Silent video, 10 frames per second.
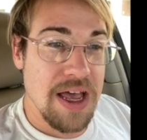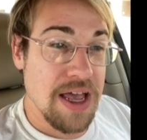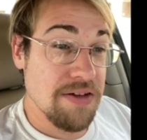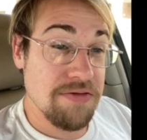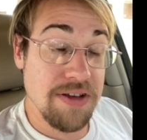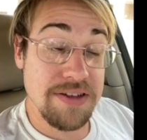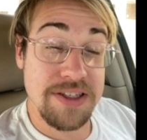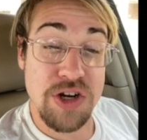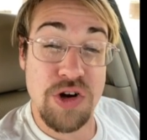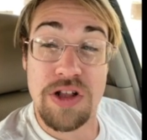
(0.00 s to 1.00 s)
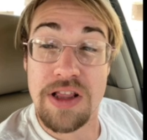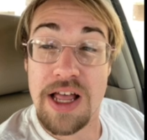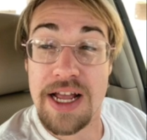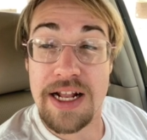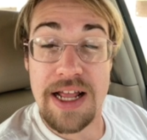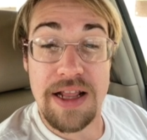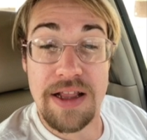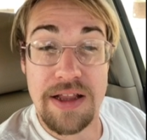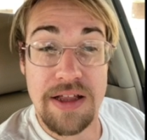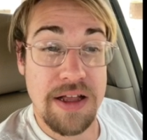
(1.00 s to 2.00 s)
if is there a light
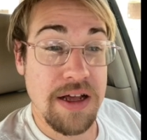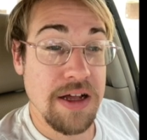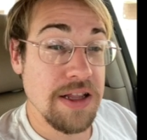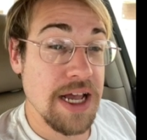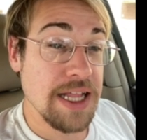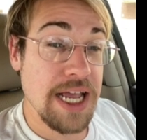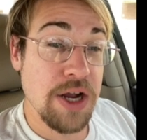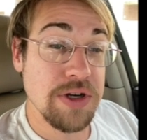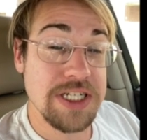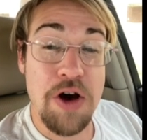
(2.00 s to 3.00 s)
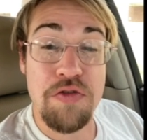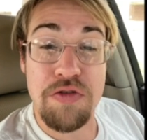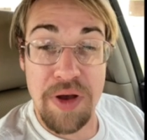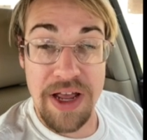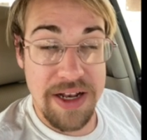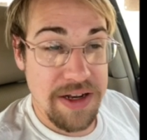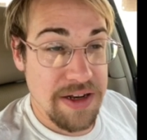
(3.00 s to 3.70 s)
a light language alphabet?